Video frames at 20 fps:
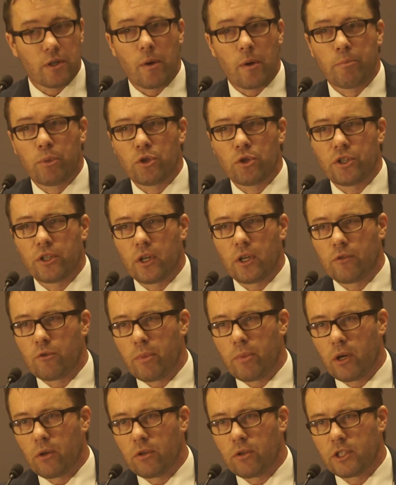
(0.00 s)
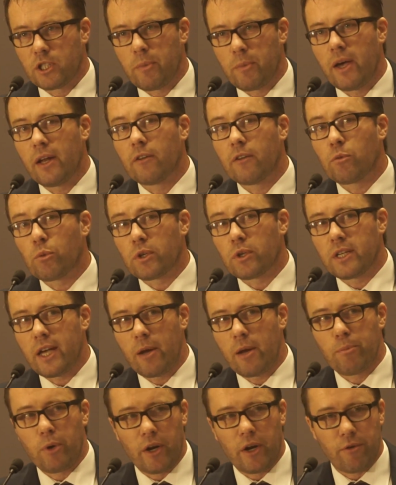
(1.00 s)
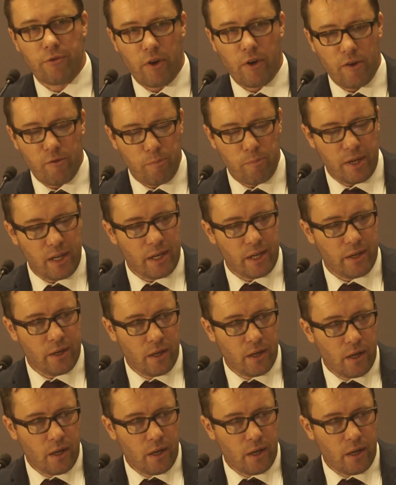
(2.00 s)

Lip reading: budget of about spend of about 10.5 billion.